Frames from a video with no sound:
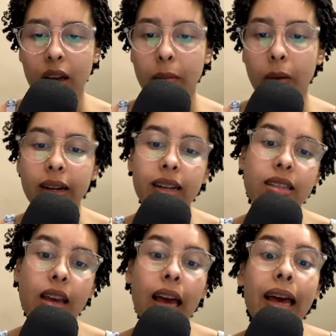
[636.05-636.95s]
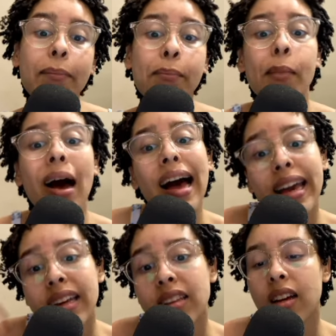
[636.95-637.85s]
But when I say I
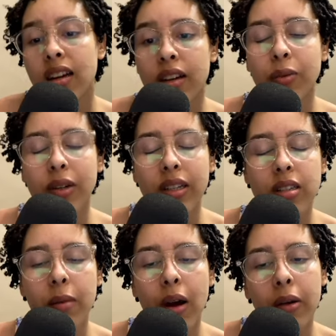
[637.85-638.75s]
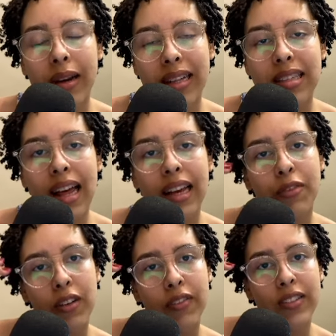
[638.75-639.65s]
might not go to work tomorrow, it's like
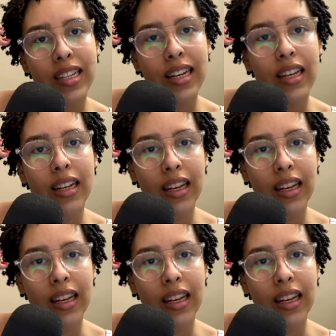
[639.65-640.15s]
50